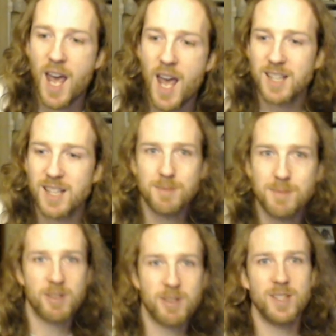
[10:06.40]
Because I'm
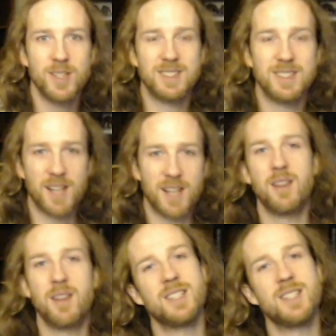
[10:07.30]
not recording this till like the
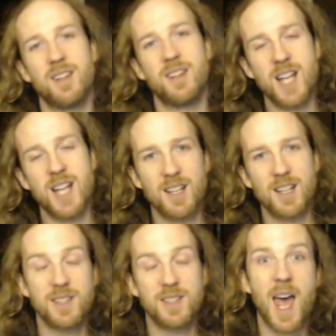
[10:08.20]
13th of Jan, I
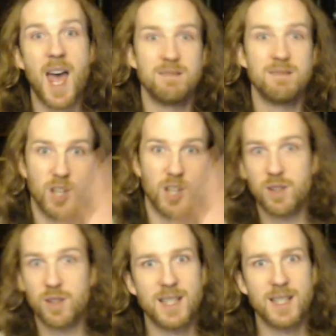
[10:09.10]
forget that all
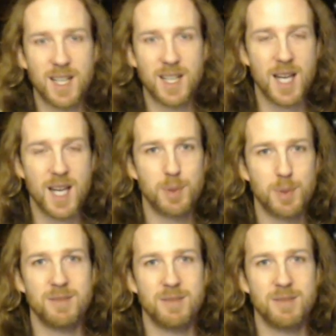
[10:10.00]
of that's kind of happened.